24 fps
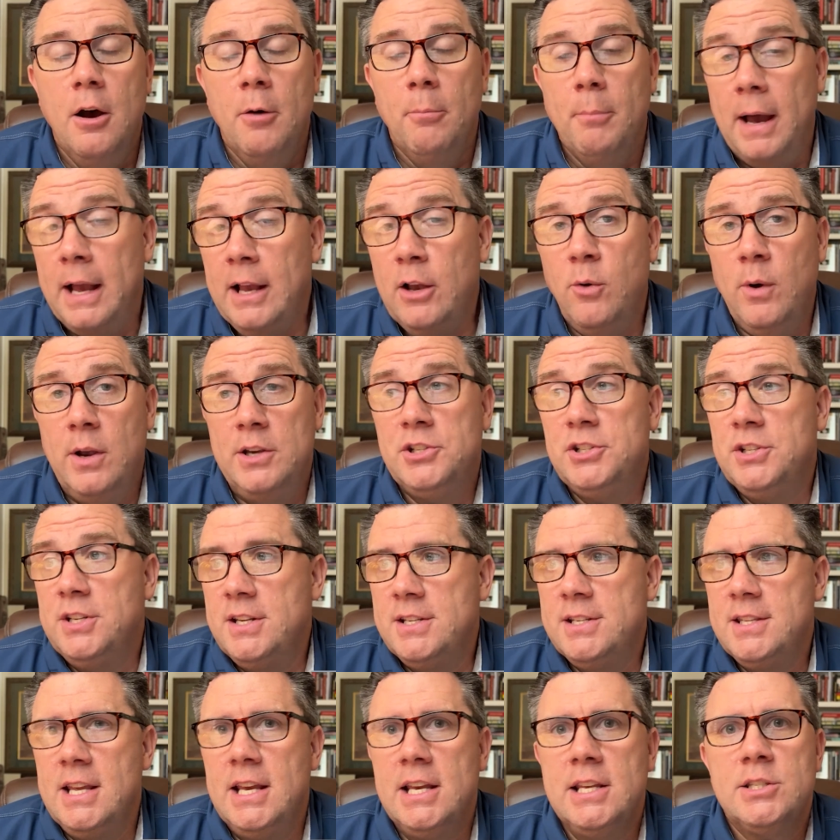My question
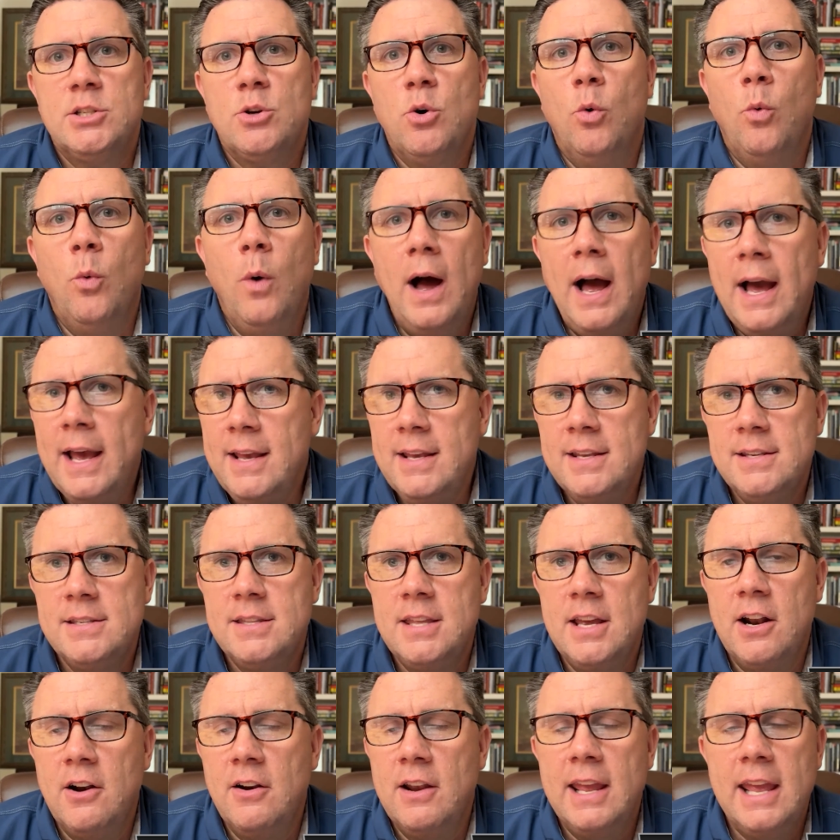is this: why is
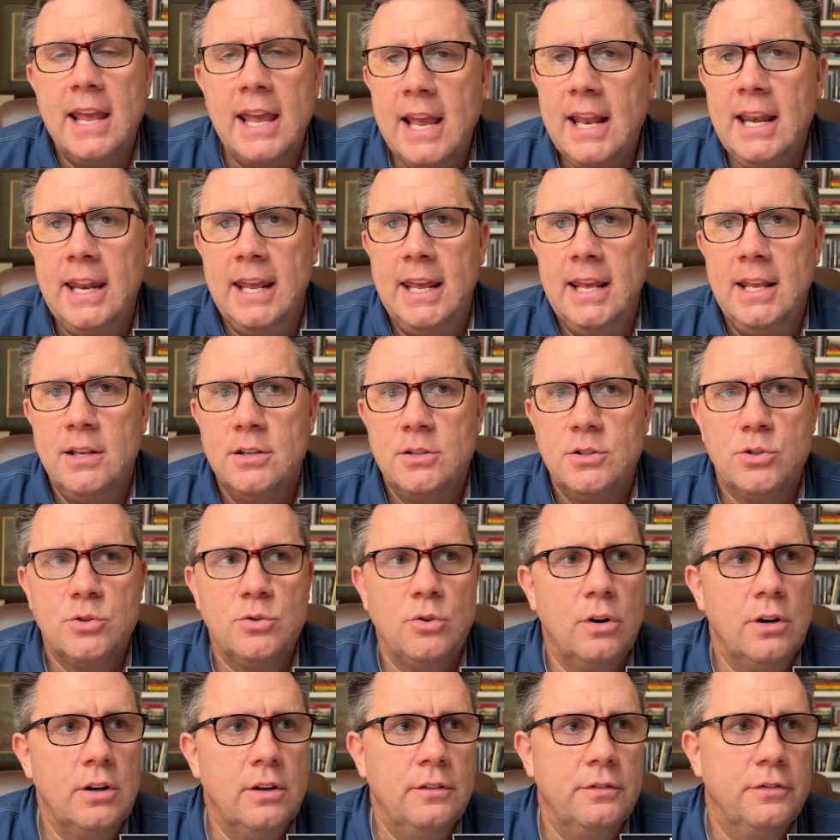there any
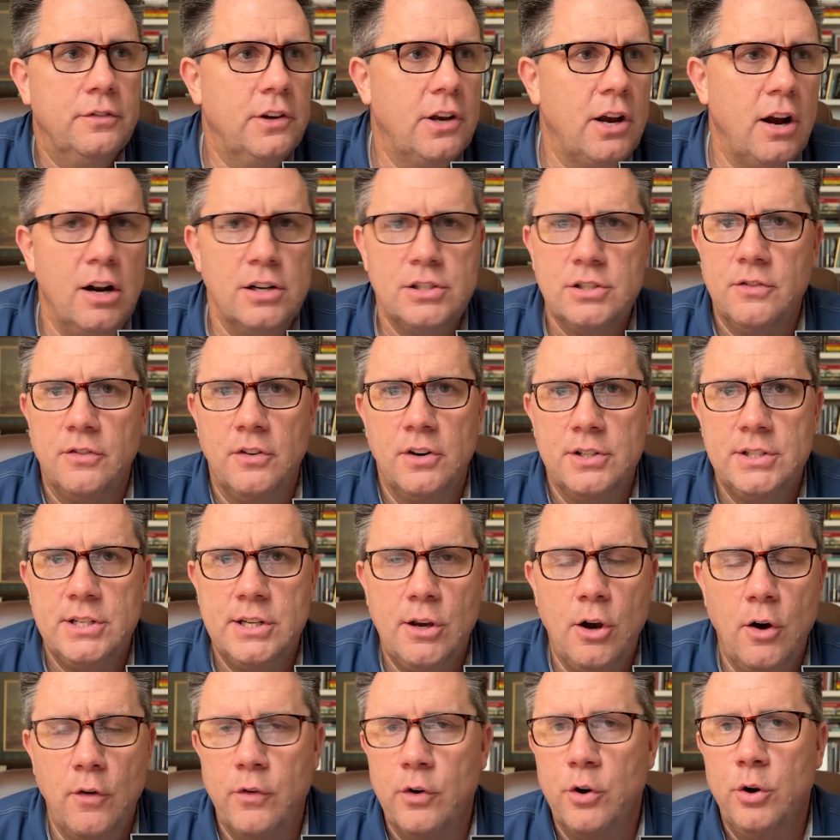sort of controversy
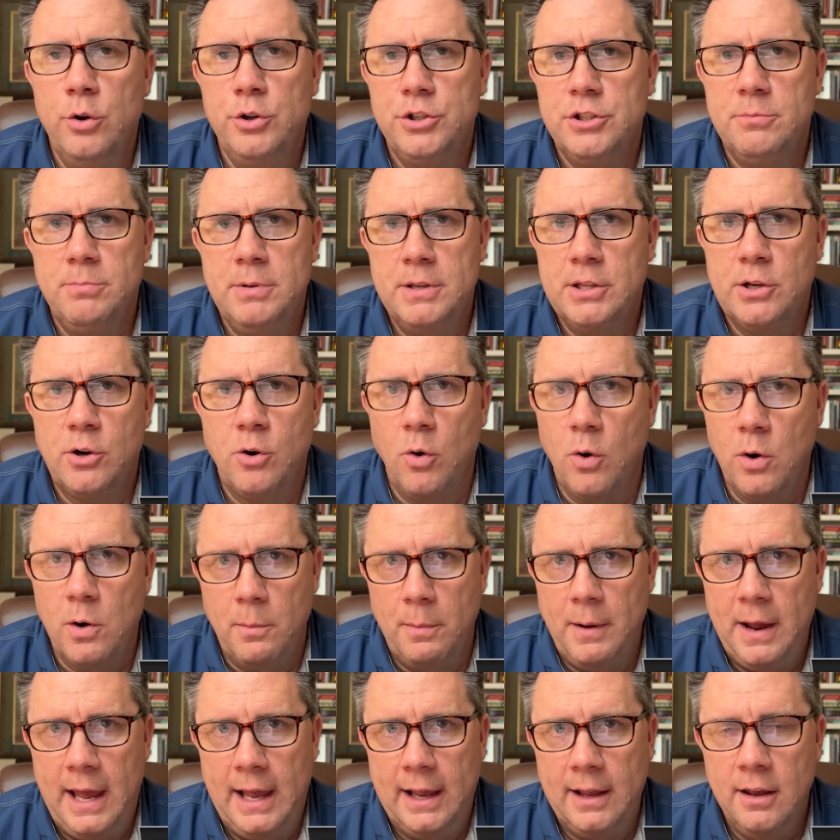over who should be the
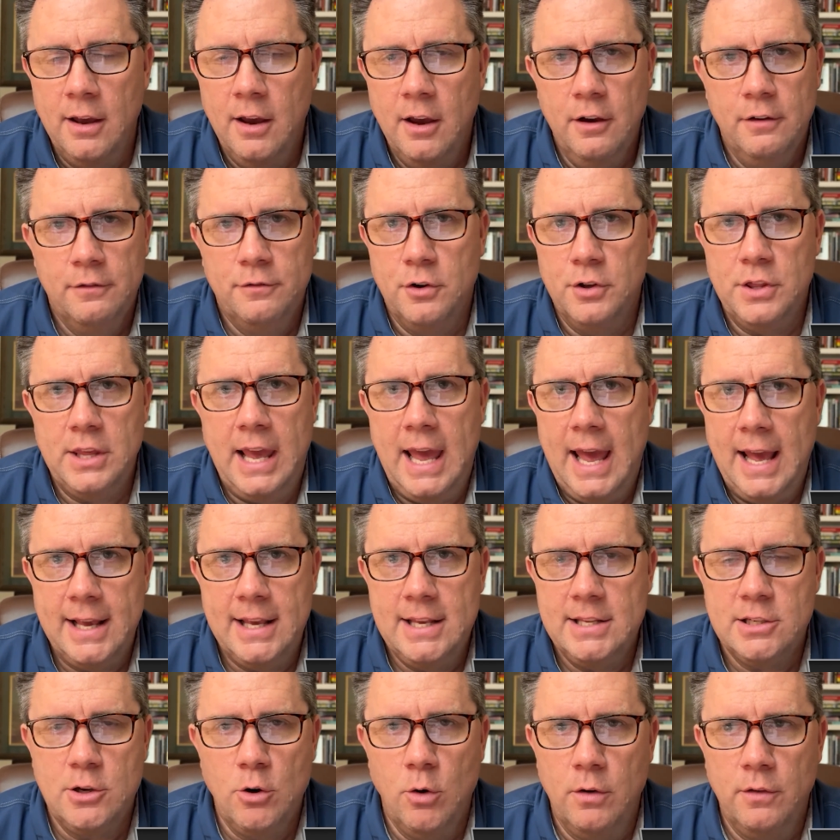quarterback for the
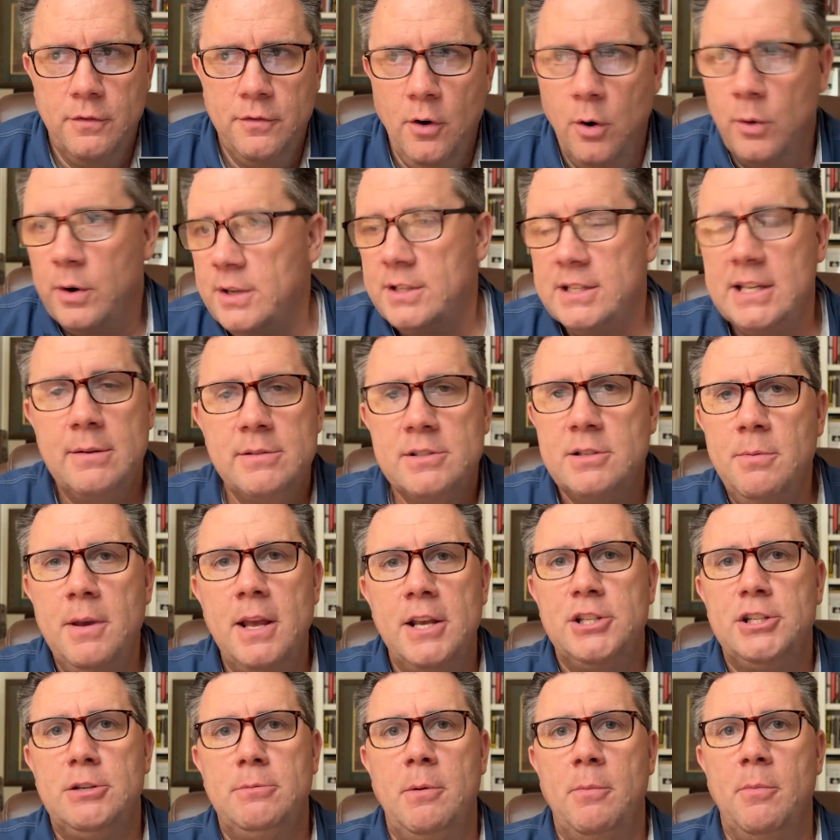Aggies going forward? It seems to me
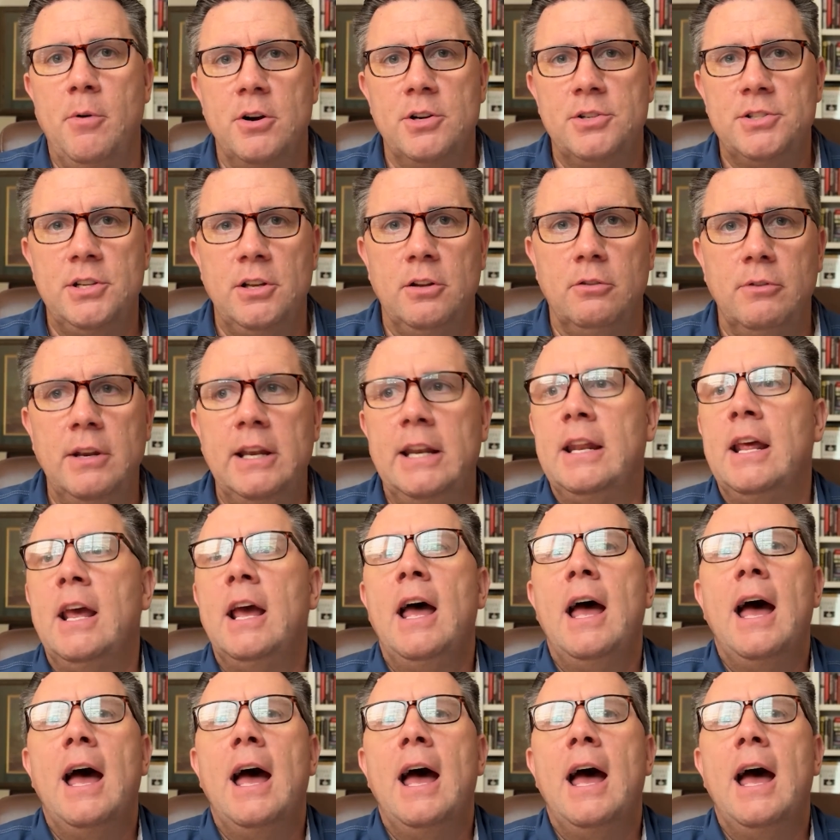it should be Marcel Reed.